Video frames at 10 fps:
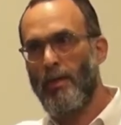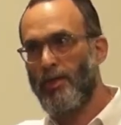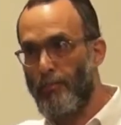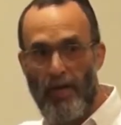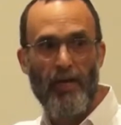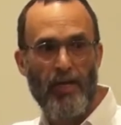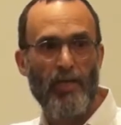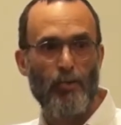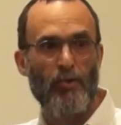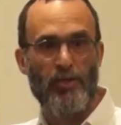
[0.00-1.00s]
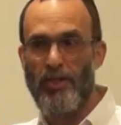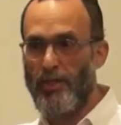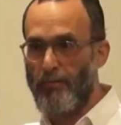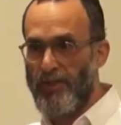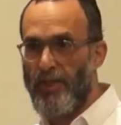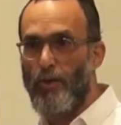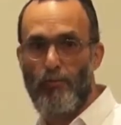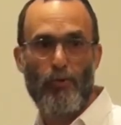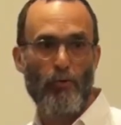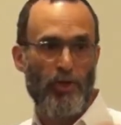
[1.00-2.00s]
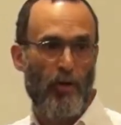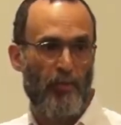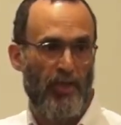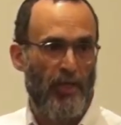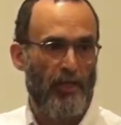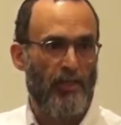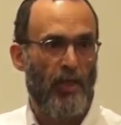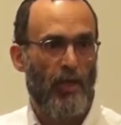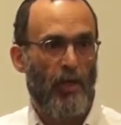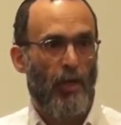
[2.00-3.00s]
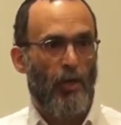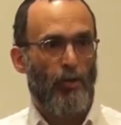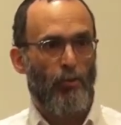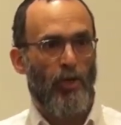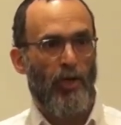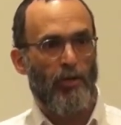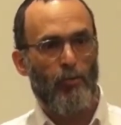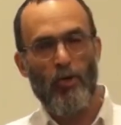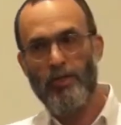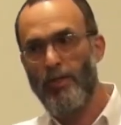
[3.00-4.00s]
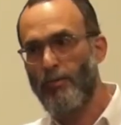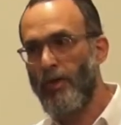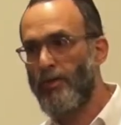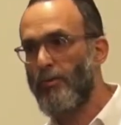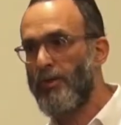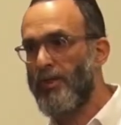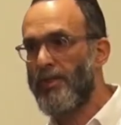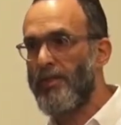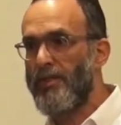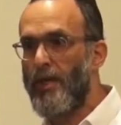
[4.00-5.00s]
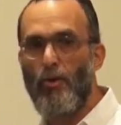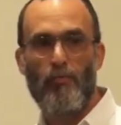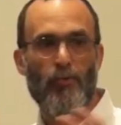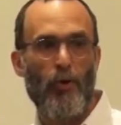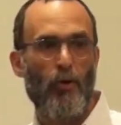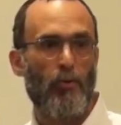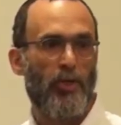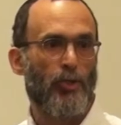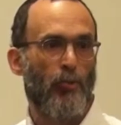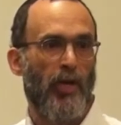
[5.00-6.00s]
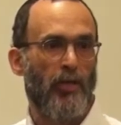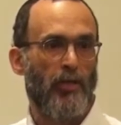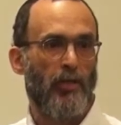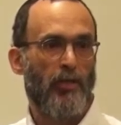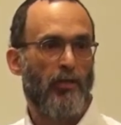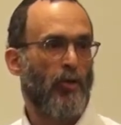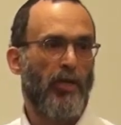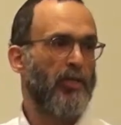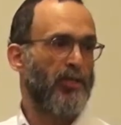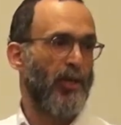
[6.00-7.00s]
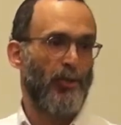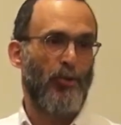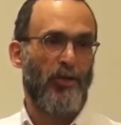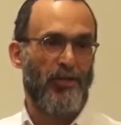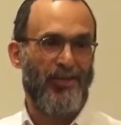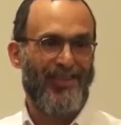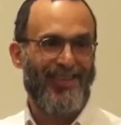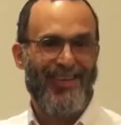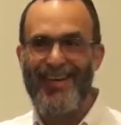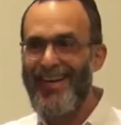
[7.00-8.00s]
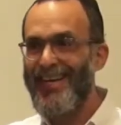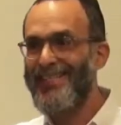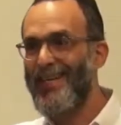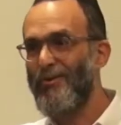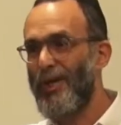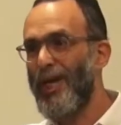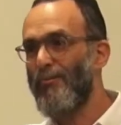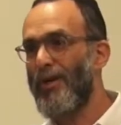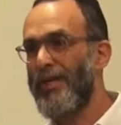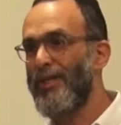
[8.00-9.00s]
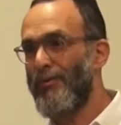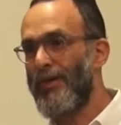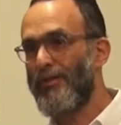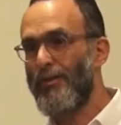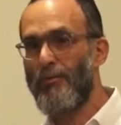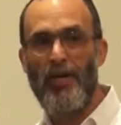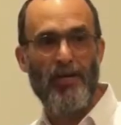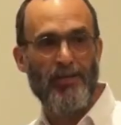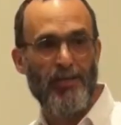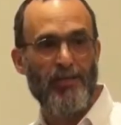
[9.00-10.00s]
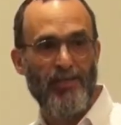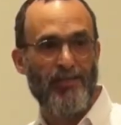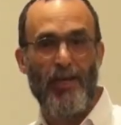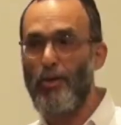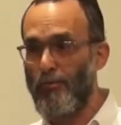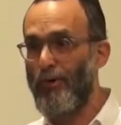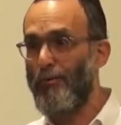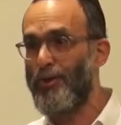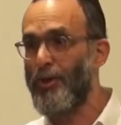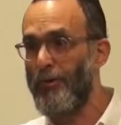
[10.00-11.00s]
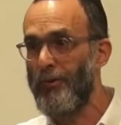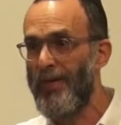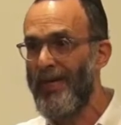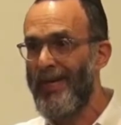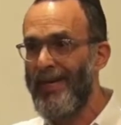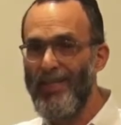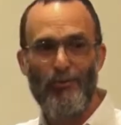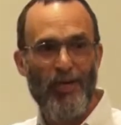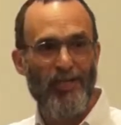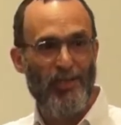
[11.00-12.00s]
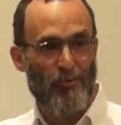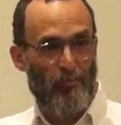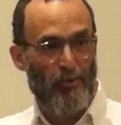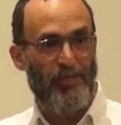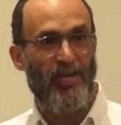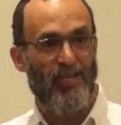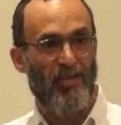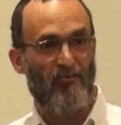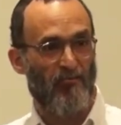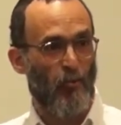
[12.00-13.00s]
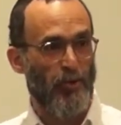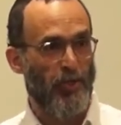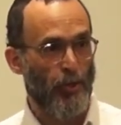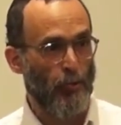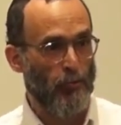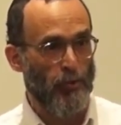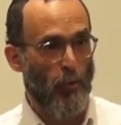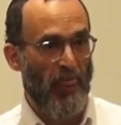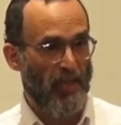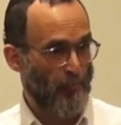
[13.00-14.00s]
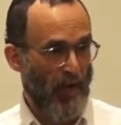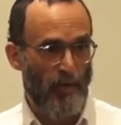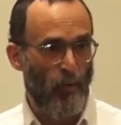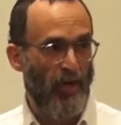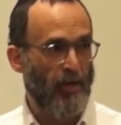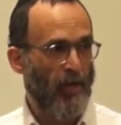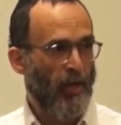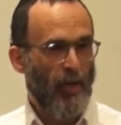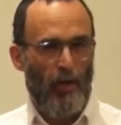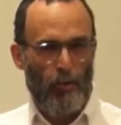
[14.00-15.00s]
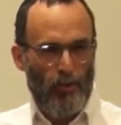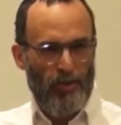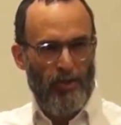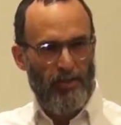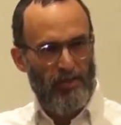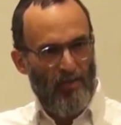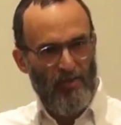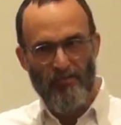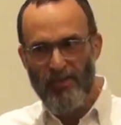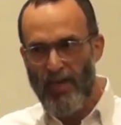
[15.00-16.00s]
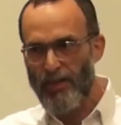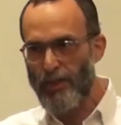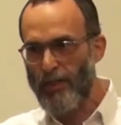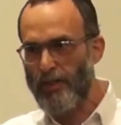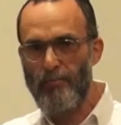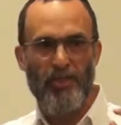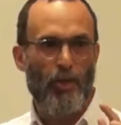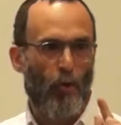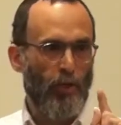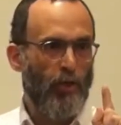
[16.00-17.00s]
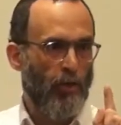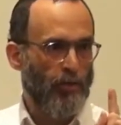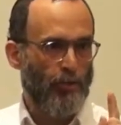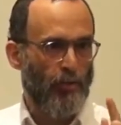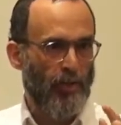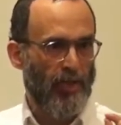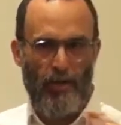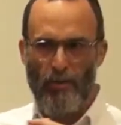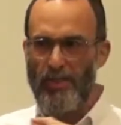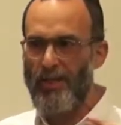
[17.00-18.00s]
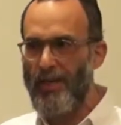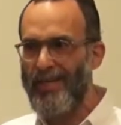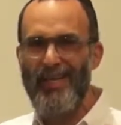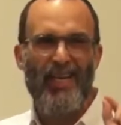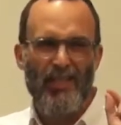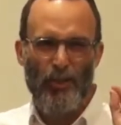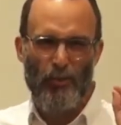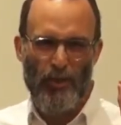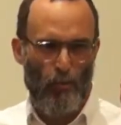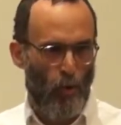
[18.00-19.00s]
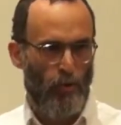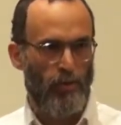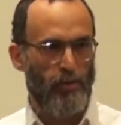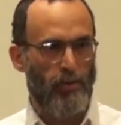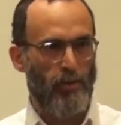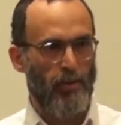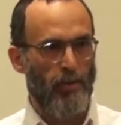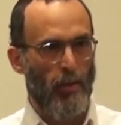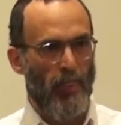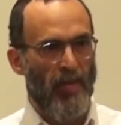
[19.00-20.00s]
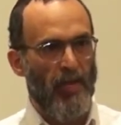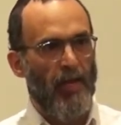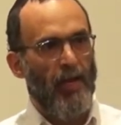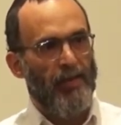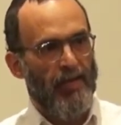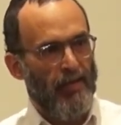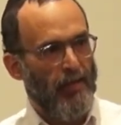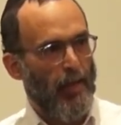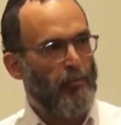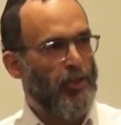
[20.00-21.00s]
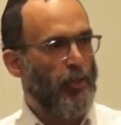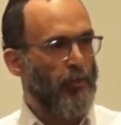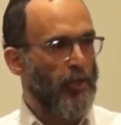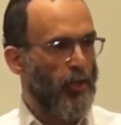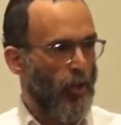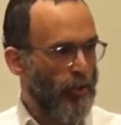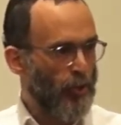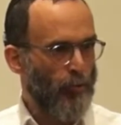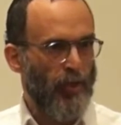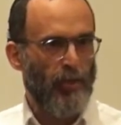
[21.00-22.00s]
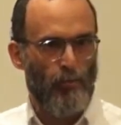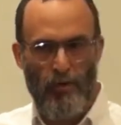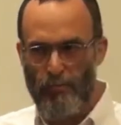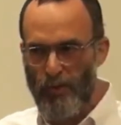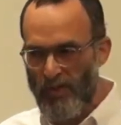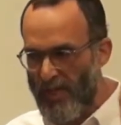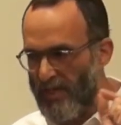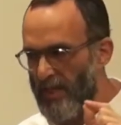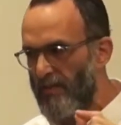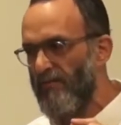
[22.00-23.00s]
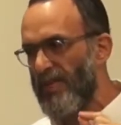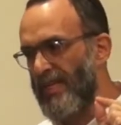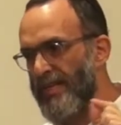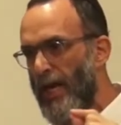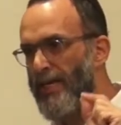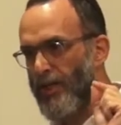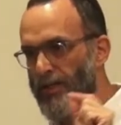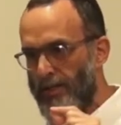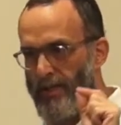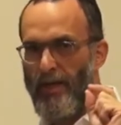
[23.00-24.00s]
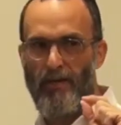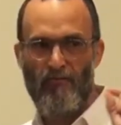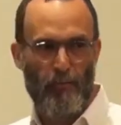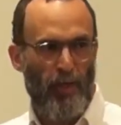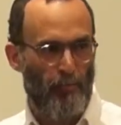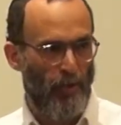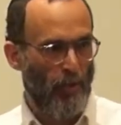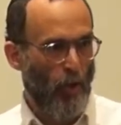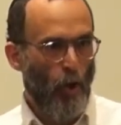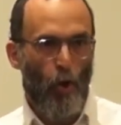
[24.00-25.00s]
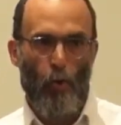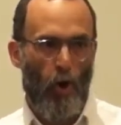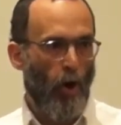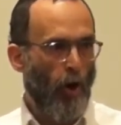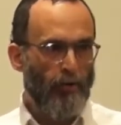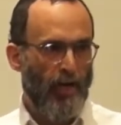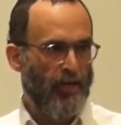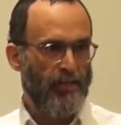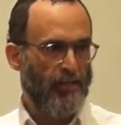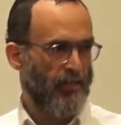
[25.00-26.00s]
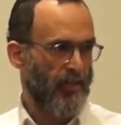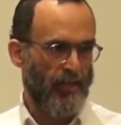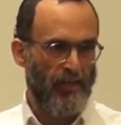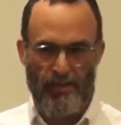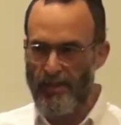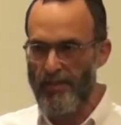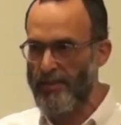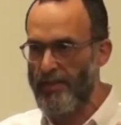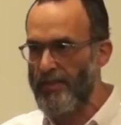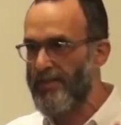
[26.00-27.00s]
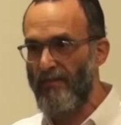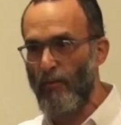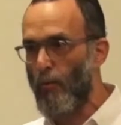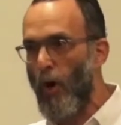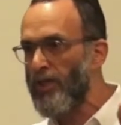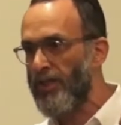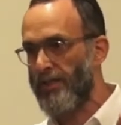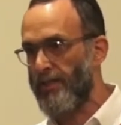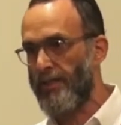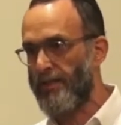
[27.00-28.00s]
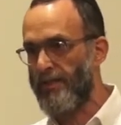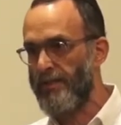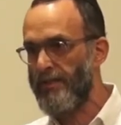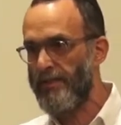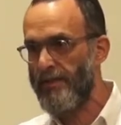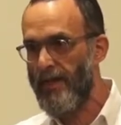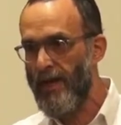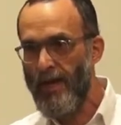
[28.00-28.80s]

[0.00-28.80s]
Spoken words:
Japan not to exist but say you're pro-Japanese, you can't want Israel to exist and say you're pro-Israeli. No, he didn't say Israeli. He said you can't want Israel to not exist and say you're pro-Jew. Israel is the representative of all the Jews. It's, by the way, look at this level of nationalism. It's the only country, not only today, in the history of the world, that claims to be the country, the representative, the nation state of people who are not its citizens, never was its citizens.